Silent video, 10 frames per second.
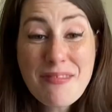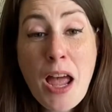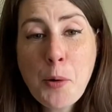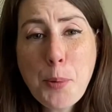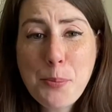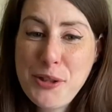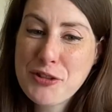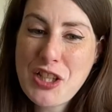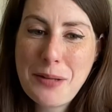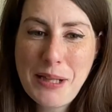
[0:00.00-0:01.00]
I'll pop you on
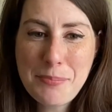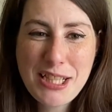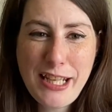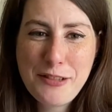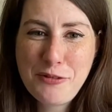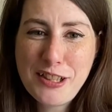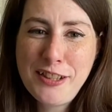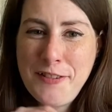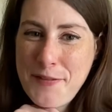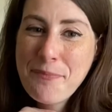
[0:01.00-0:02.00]
time lapse again while
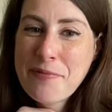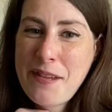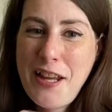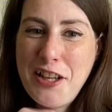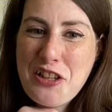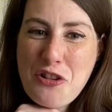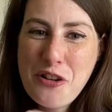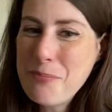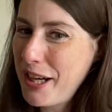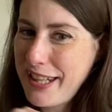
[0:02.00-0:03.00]
I enjoy
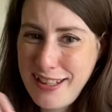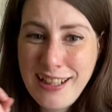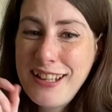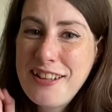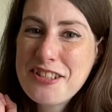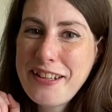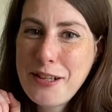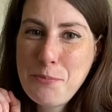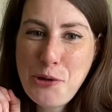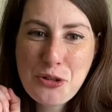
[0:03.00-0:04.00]
my
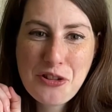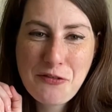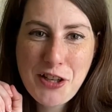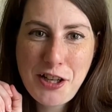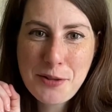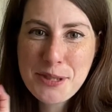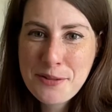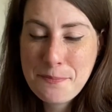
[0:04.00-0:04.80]
second portion of carbs.